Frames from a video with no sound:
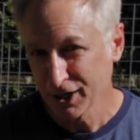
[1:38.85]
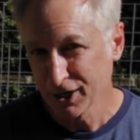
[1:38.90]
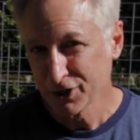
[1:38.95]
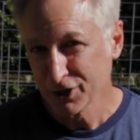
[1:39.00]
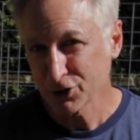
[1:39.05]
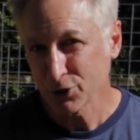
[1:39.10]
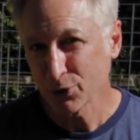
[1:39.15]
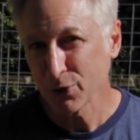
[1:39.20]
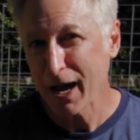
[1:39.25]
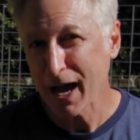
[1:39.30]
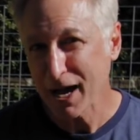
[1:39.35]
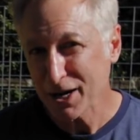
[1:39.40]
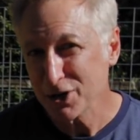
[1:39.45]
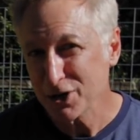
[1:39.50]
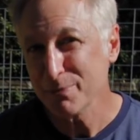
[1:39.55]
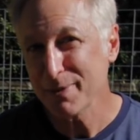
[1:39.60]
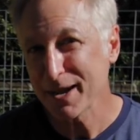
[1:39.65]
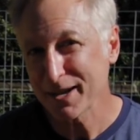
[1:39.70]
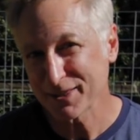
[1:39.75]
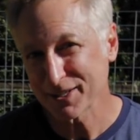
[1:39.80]
So how do
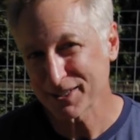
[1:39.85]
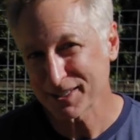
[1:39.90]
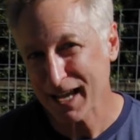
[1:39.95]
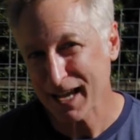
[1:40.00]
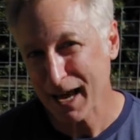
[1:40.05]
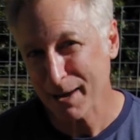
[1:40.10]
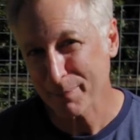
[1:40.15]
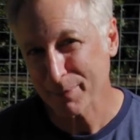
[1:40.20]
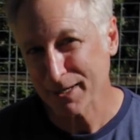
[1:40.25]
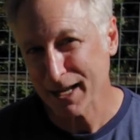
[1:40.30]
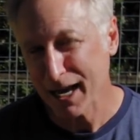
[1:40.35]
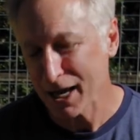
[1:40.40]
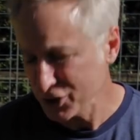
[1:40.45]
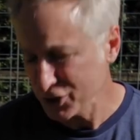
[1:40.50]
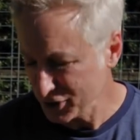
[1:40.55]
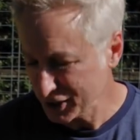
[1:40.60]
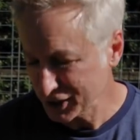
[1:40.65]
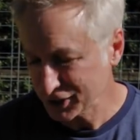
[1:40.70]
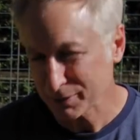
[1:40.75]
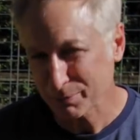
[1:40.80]
you make this happen? How do
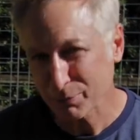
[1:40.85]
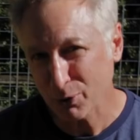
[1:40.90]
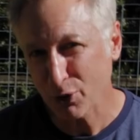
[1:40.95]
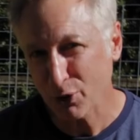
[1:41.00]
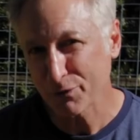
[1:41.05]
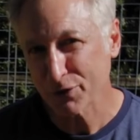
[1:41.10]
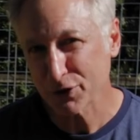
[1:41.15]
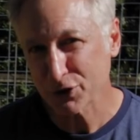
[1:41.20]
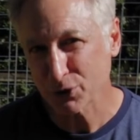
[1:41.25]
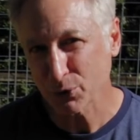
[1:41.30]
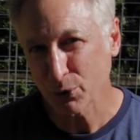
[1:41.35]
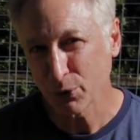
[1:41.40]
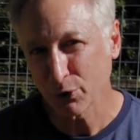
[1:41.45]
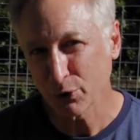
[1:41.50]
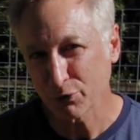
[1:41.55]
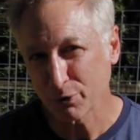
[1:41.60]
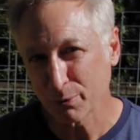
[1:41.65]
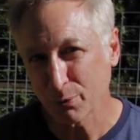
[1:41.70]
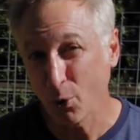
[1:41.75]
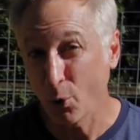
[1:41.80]
you get to perfect soil
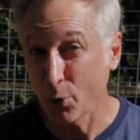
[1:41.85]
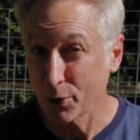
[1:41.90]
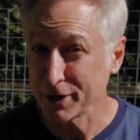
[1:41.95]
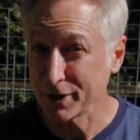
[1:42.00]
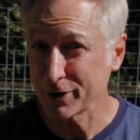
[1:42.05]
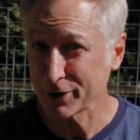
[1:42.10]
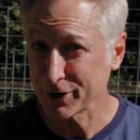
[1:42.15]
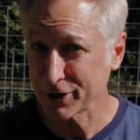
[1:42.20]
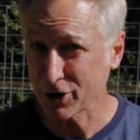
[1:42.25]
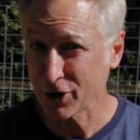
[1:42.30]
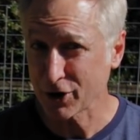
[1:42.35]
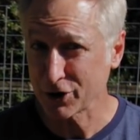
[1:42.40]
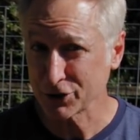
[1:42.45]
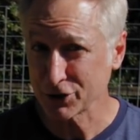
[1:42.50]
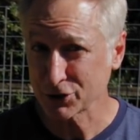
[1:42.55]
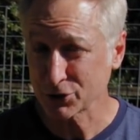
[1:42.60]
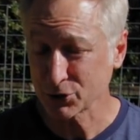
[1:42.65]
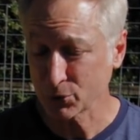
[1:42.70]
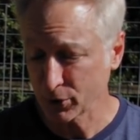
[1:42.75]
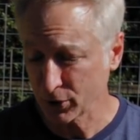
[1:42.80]
from ordinary garden
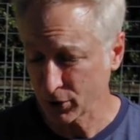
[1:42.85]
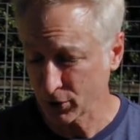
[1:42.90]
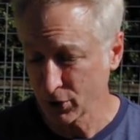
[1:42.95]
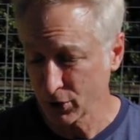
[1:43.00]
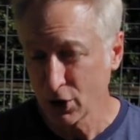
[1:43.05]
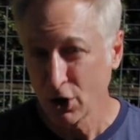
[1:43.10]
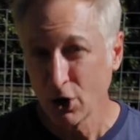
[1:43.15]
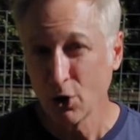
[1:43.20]
soil?